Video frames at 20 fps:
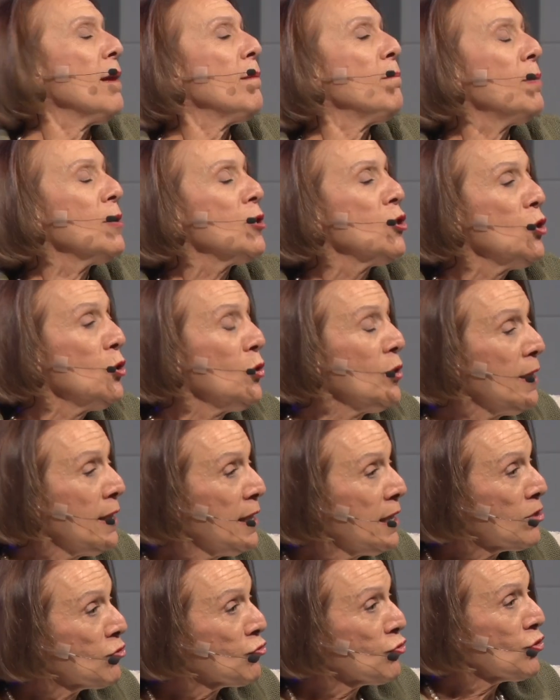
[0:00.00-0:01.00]
but you
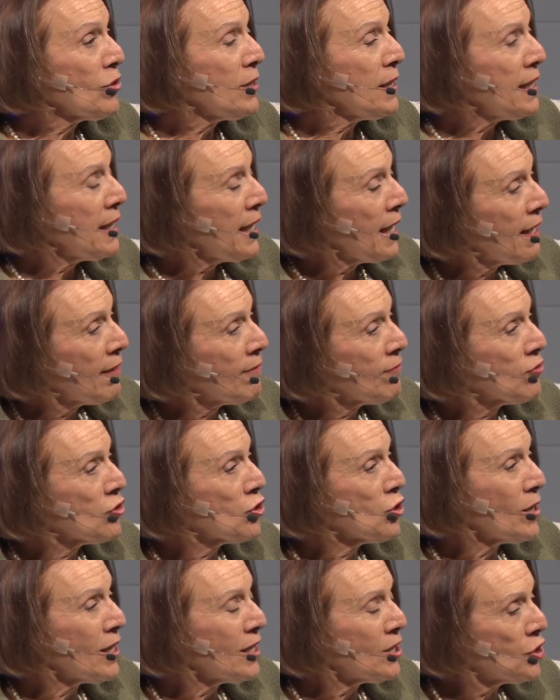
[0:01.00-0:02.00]
literally have
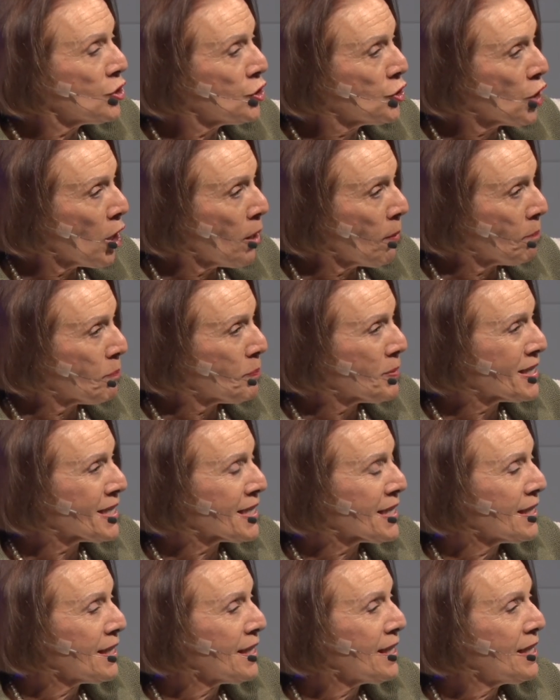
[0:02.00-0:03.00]
to
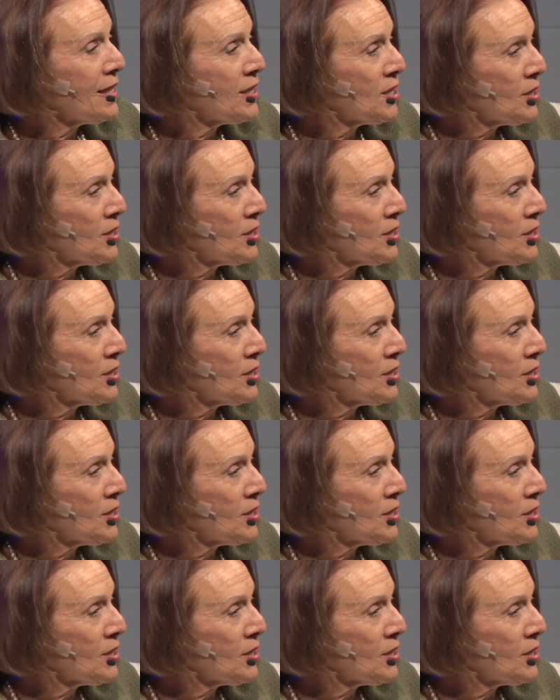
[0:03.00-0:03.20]
adopt a